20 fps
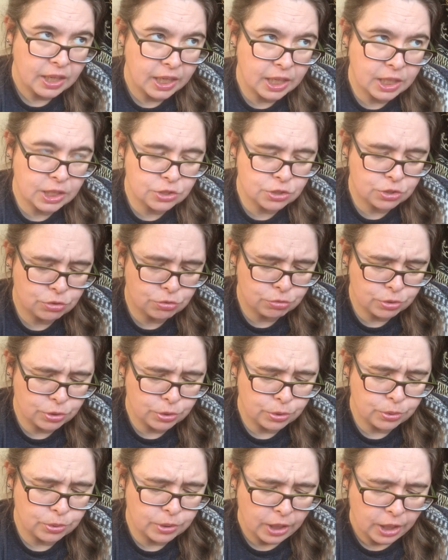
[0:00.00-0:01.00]
It's
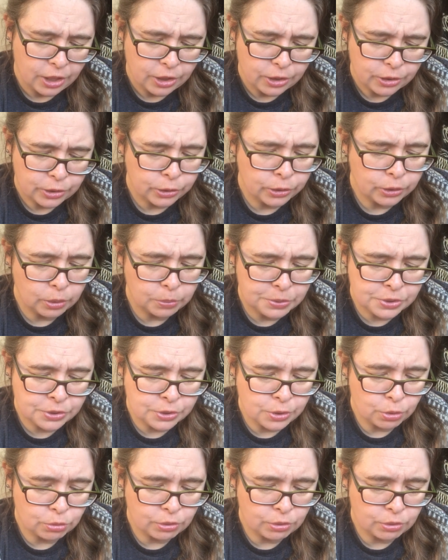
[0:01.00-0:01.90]
true, Earl was no